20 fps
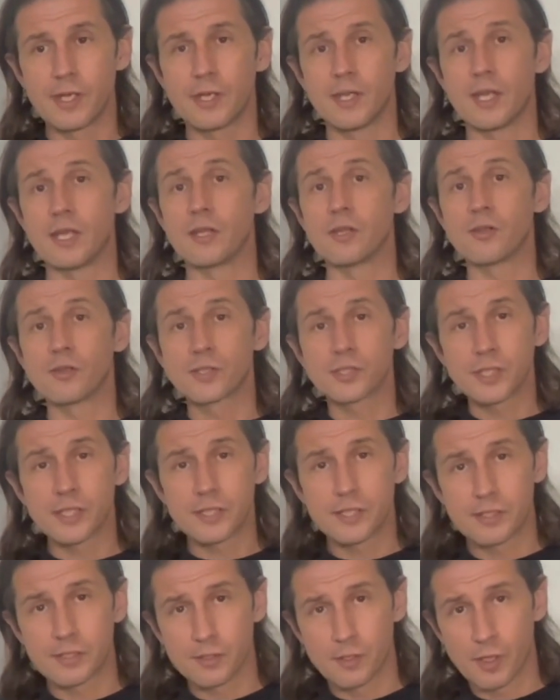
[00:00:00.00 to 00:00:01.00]
It looks
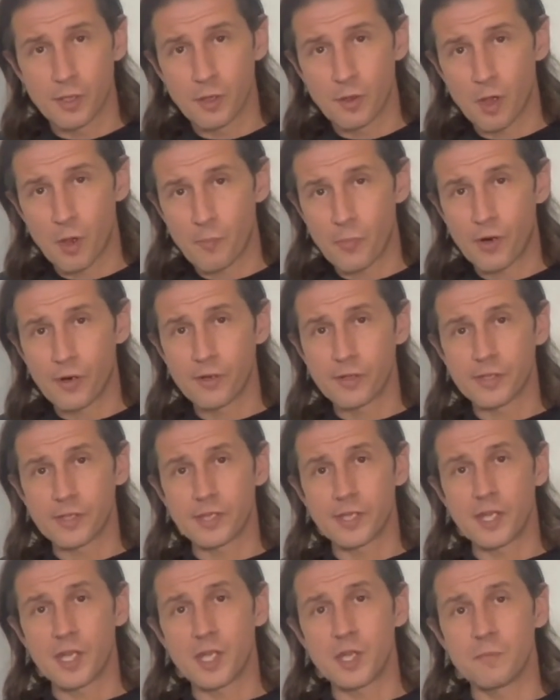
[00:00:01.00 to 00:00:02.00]
like a part of the
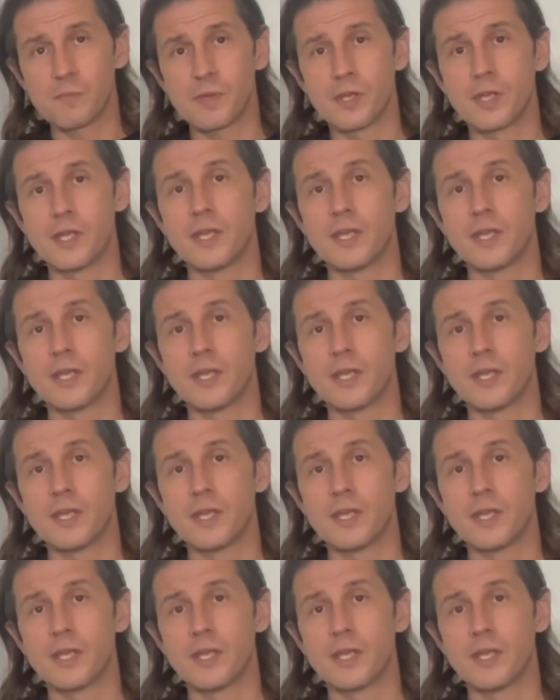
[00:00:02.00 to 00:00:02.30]
game,